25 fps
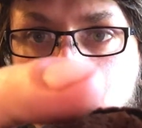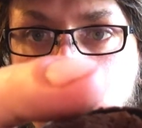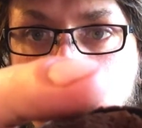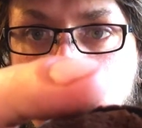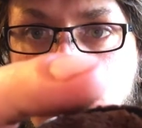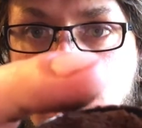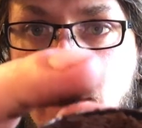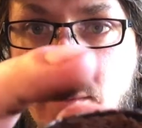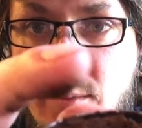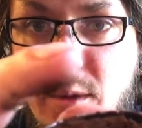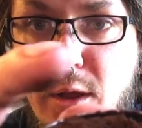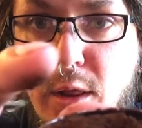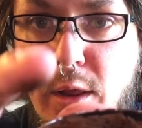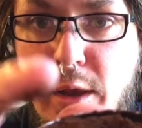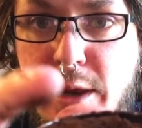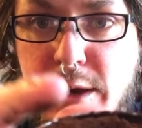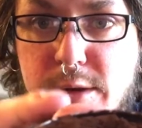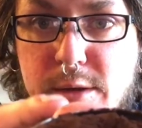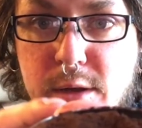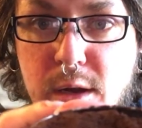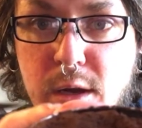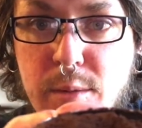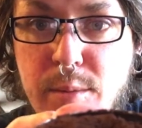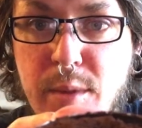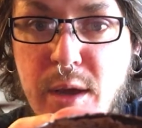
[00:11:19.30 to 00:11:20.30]
Now my light's
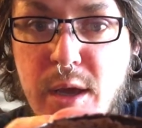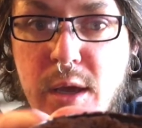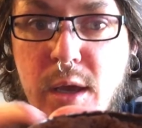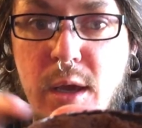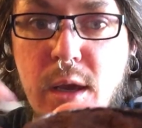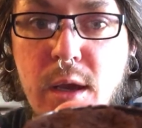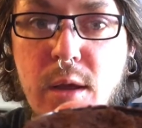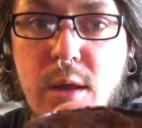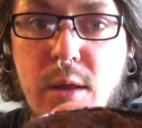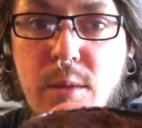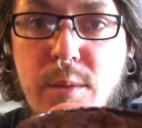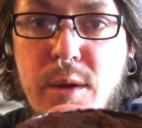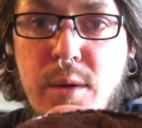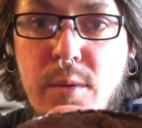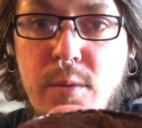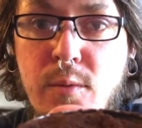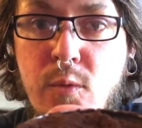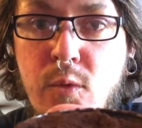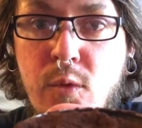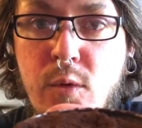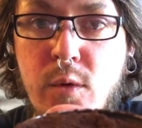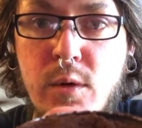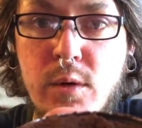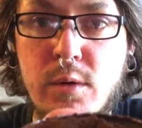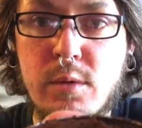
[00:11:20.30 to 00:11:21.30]
kind of making it a little bit
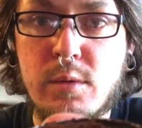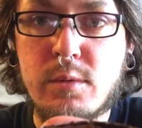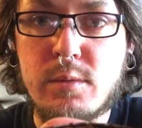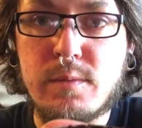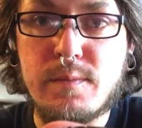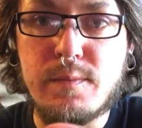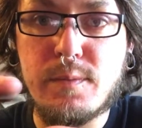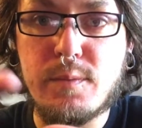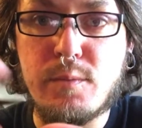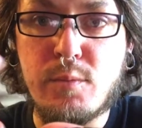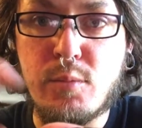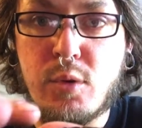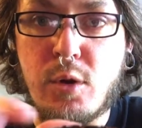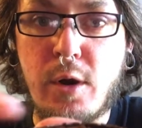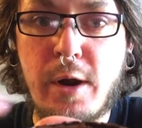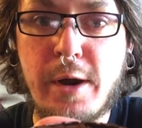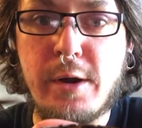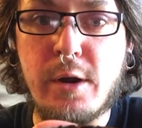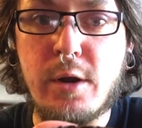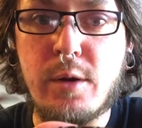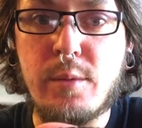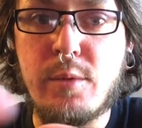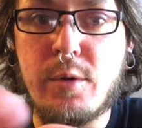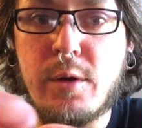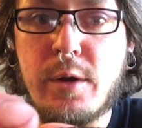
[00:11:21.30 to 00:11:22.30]
more
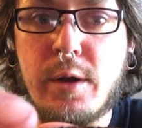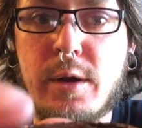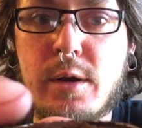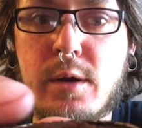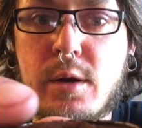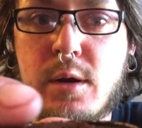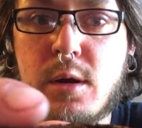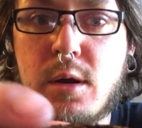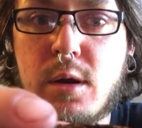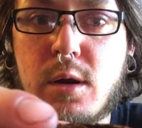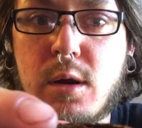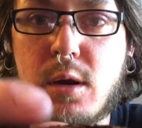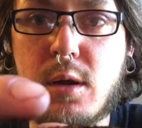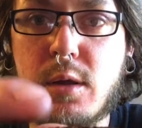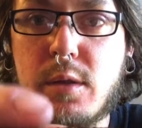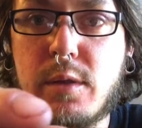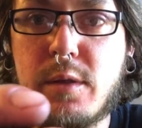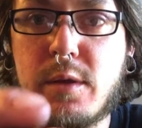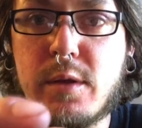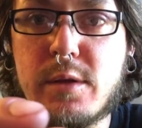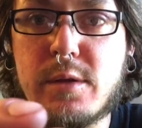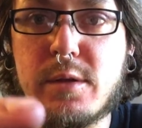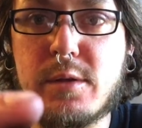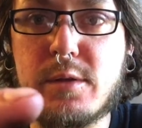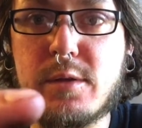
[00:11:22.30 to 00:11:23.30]
brighter, but
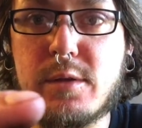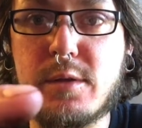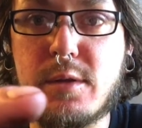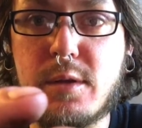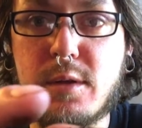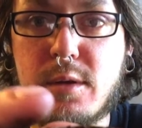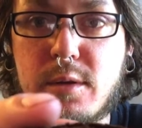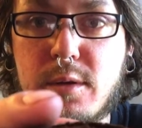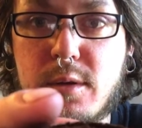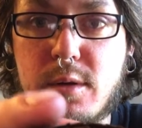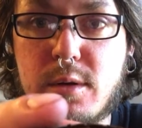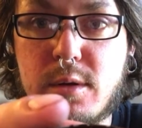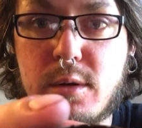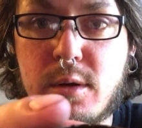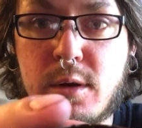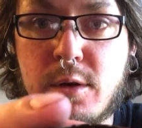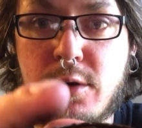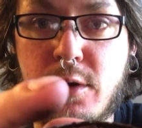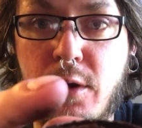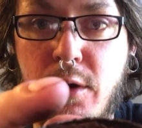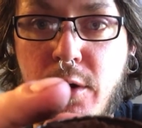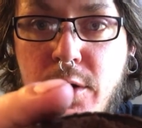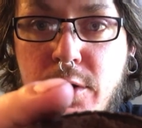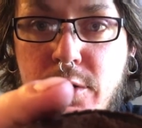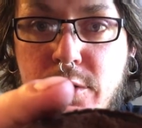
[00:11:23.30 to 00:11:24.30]
this is a
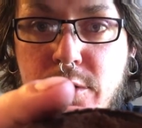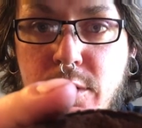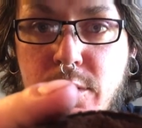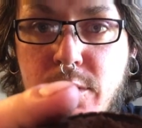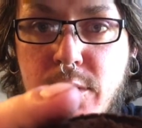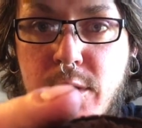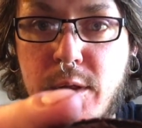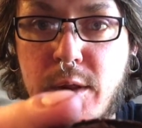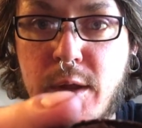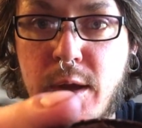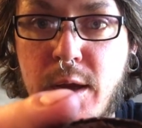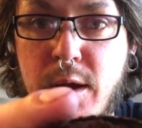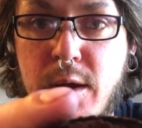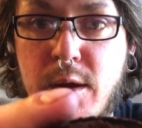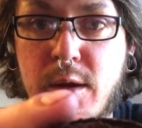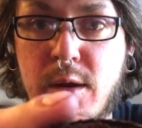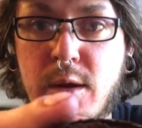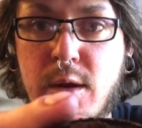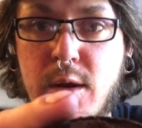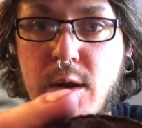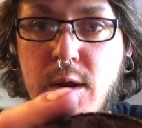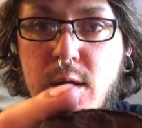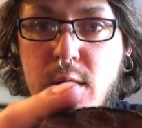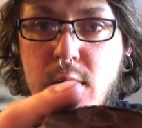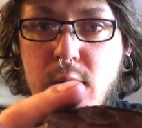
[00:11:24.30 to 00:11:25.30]
darker tone than that.
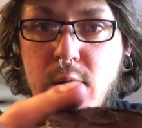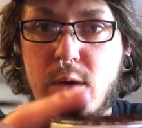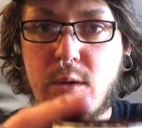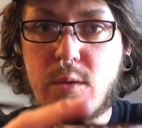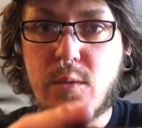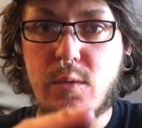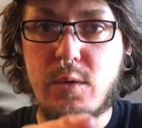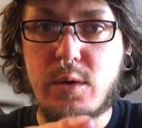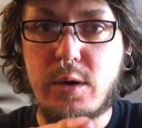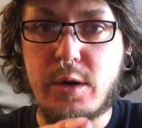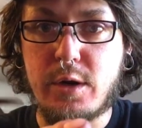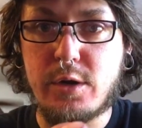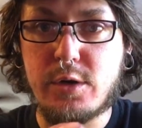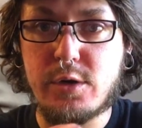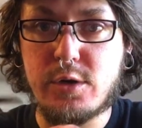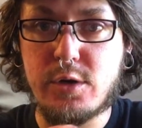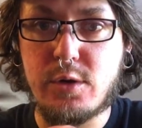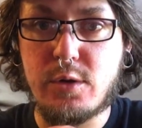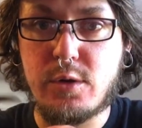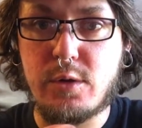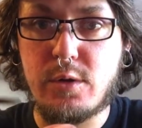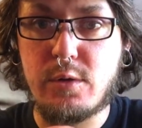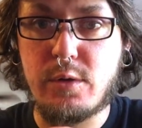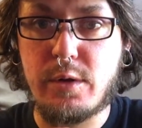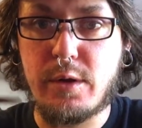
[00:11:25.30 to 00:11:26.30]
When I show
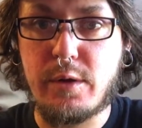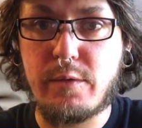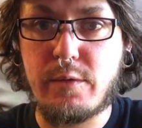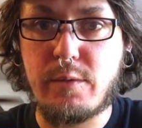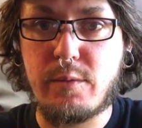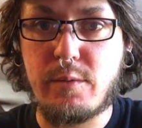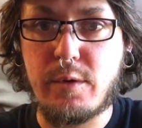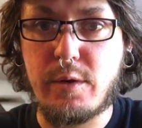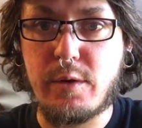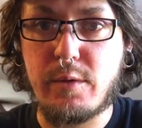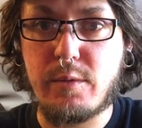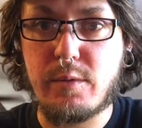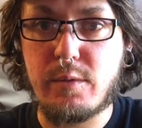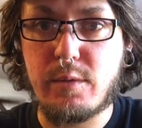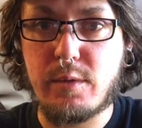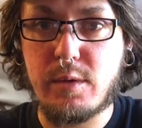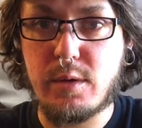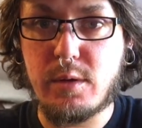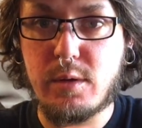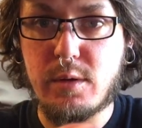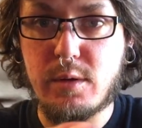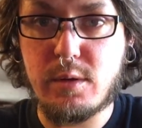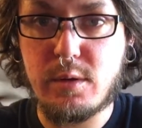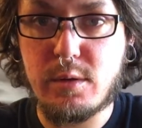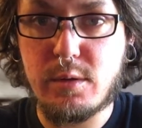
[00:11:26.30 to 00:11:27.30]
you like from right,
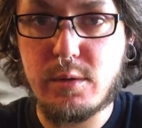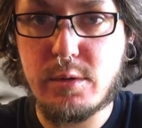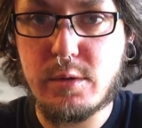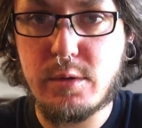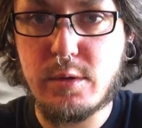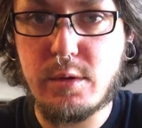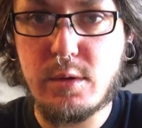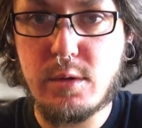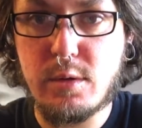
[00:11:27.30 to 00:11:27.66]
let's see.